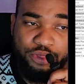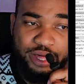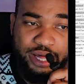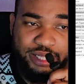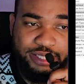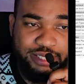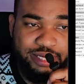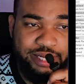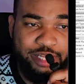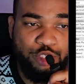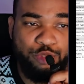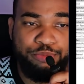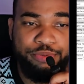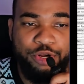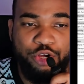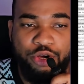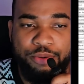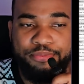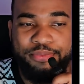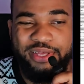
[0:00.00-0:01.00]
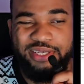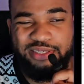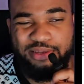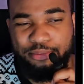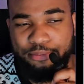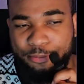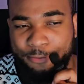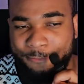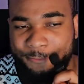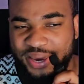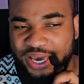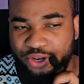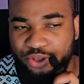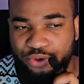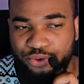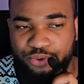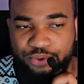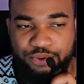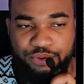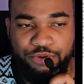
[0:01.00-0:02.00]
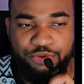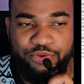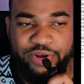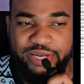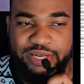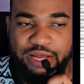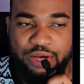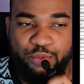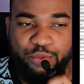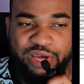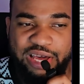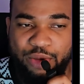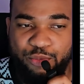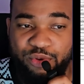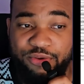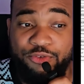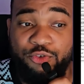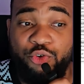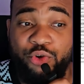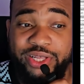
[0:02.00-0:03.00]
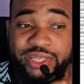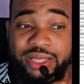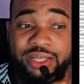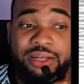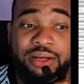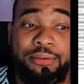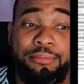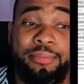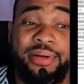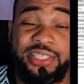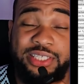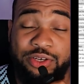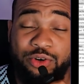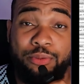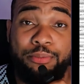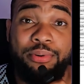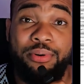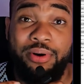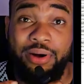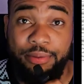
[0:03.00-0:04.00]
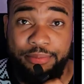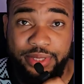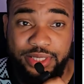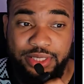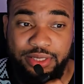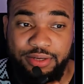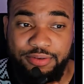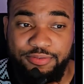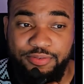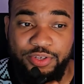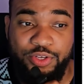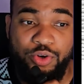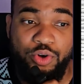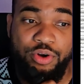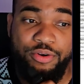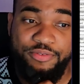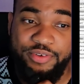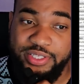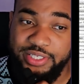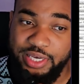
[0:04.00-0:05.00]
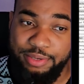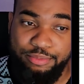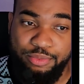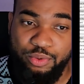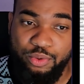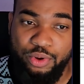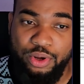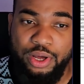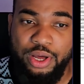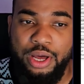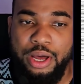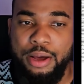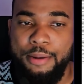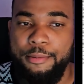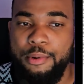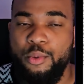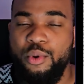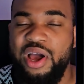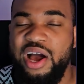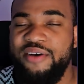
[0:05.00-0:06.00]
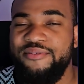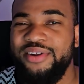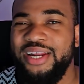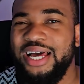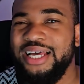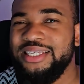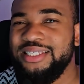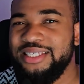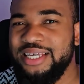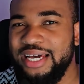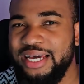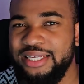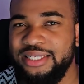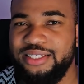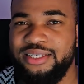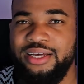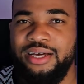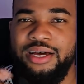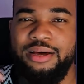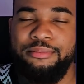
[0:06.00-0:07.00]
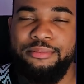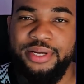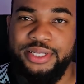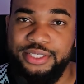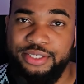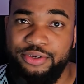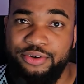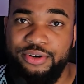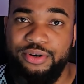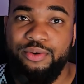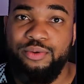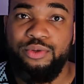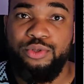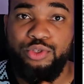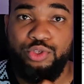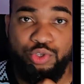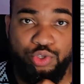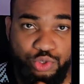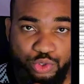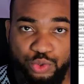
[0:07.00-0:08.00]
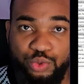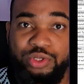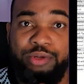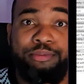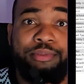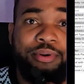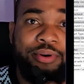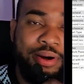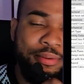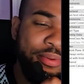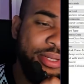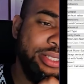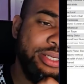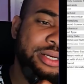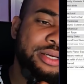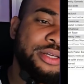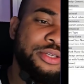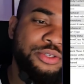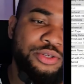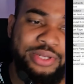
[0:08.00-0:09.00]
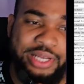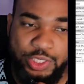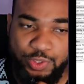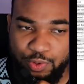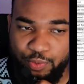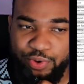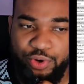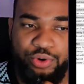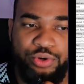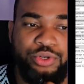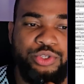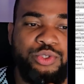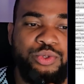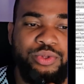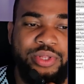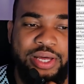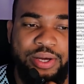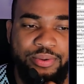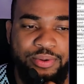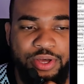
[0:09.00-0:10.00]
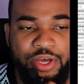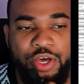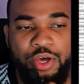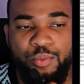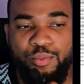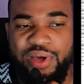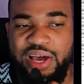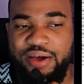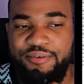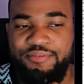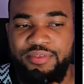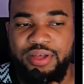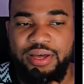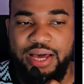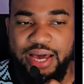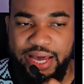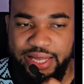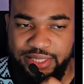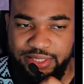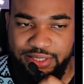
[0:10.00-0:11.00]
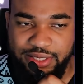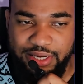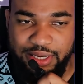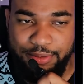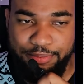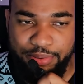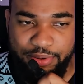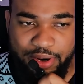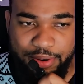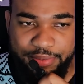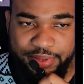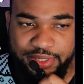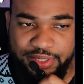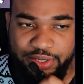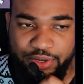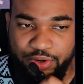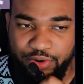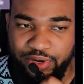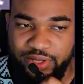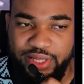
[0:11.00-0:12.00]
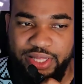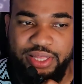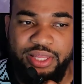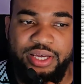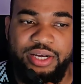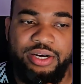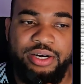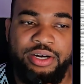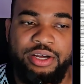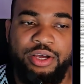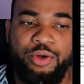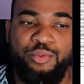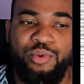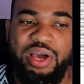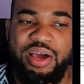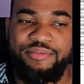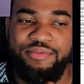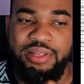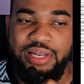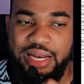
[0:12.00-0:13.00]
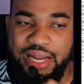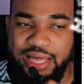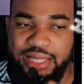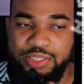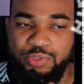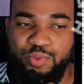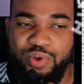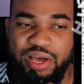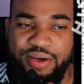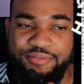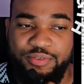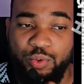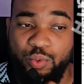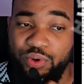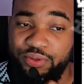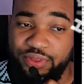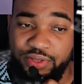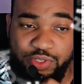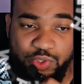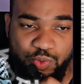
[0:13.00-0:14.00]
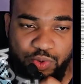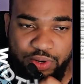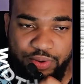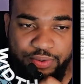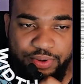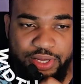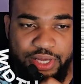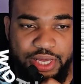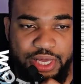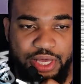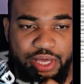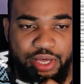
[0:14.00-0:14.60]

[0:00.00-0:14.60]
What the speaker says: that, and to bring up this menu, right now we've created a material parameter for the coffee table, but we haven't assigned a material to the parameter. So that's what we're going to do now. We have the height parameter already there. We have the length, we have the width as well.